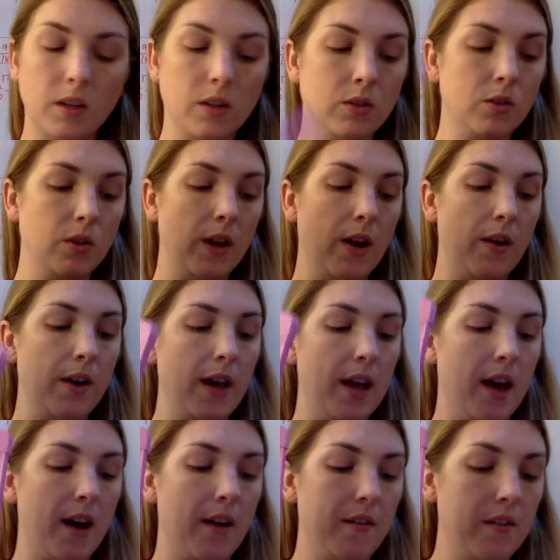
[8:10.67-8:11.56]
So now I
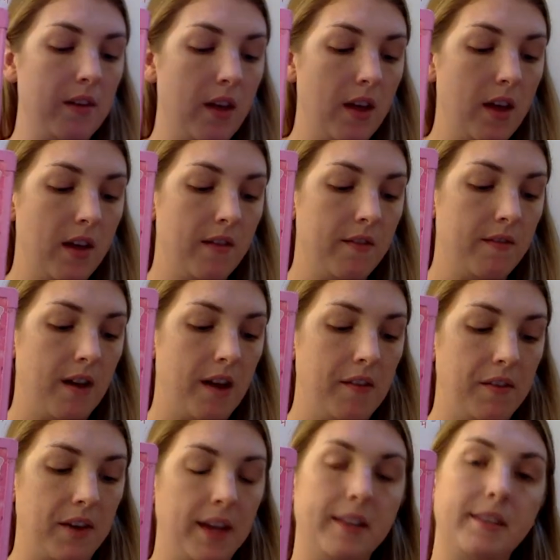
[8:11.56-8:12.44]
have
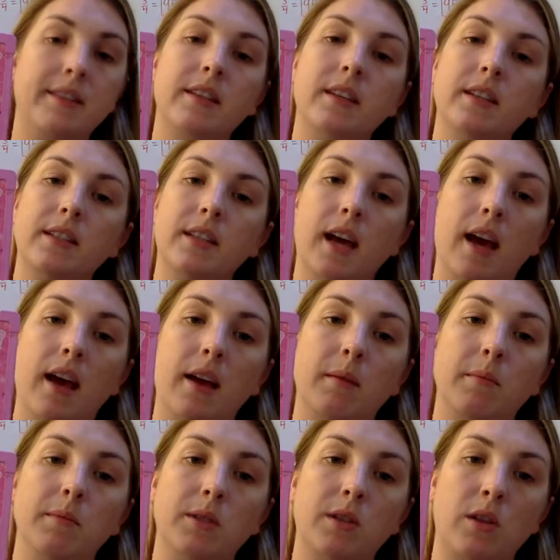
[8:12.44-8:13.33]
5/8
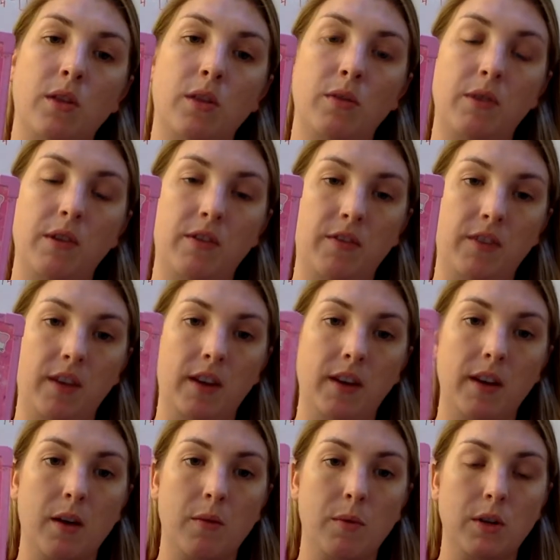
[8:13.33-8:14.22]
times 3
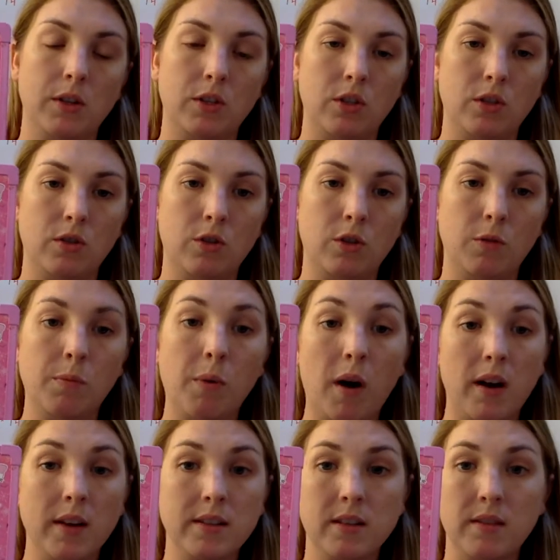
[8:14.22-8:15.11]
feet. I want you to
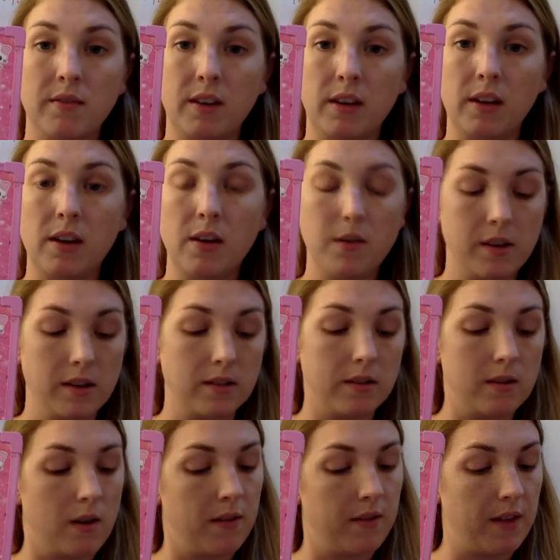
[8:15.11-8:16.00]
pause the video and
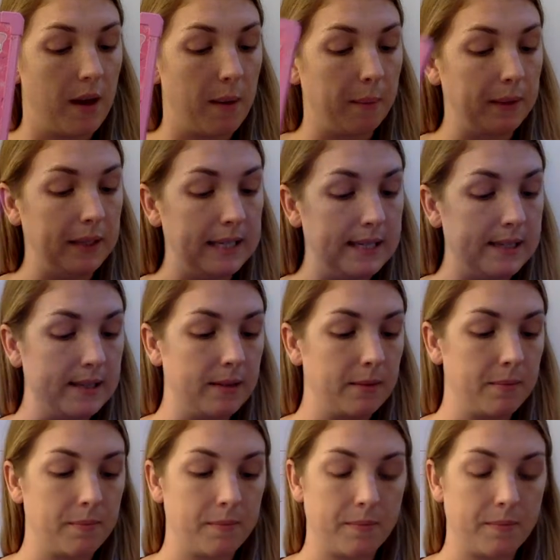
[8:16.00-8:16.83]
solve that, please.